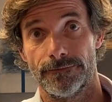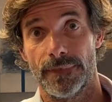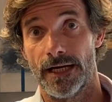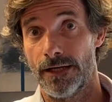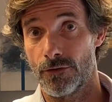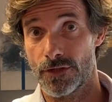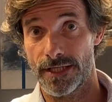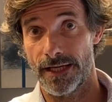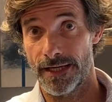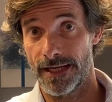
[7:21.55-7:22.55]
I don't
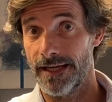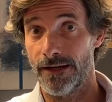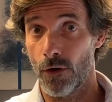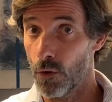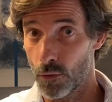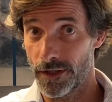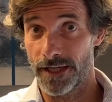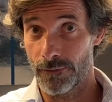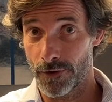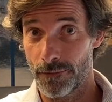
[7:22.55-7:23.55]
say again owning a
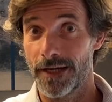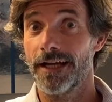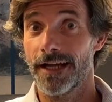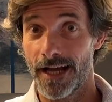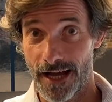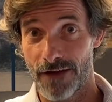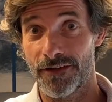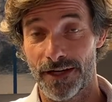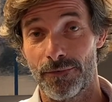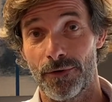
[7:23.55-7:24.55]
property, having
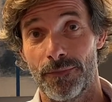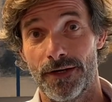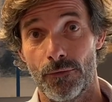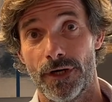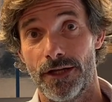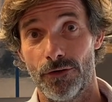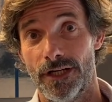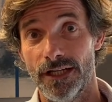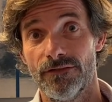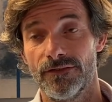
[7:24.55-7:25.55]
a property where you
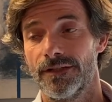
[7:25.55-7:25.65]
live,